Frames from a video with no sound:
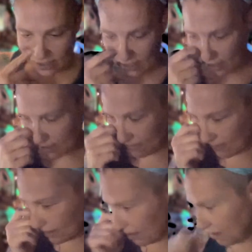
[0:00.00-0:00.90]
the end of
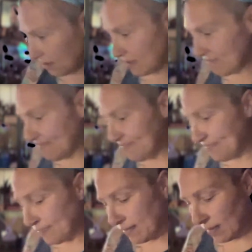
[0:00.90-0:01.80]
it, though.
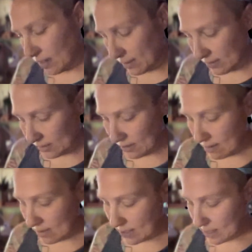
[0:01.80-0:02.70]

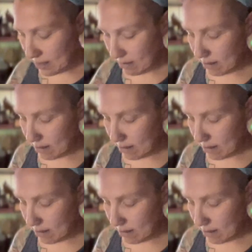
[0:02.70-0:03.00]
So,